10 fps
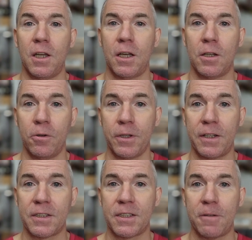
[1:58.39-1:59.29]
and all
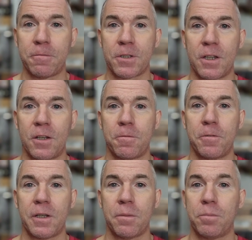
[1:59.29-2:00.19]
that stuff was kind of
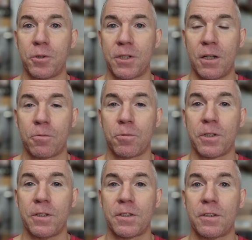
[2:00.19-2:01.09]
like burnt down,
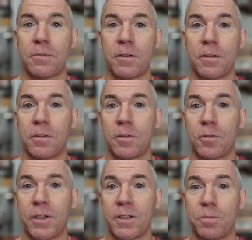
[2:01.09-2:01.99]
released, and
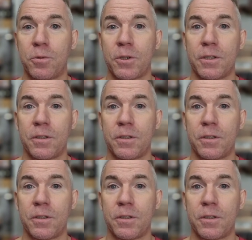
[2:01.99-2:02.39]
transported